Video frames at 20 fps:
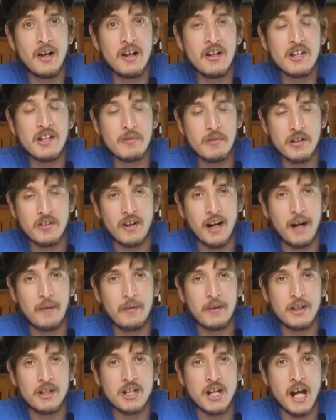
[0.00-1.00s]
Subscribe to
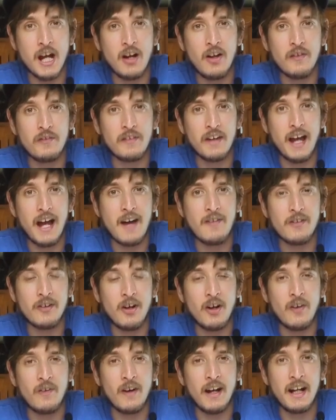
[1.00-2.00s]
the channel if you haven't
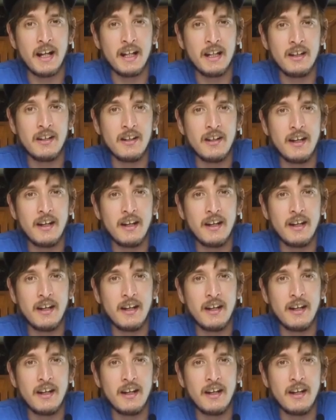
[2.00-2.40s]
already.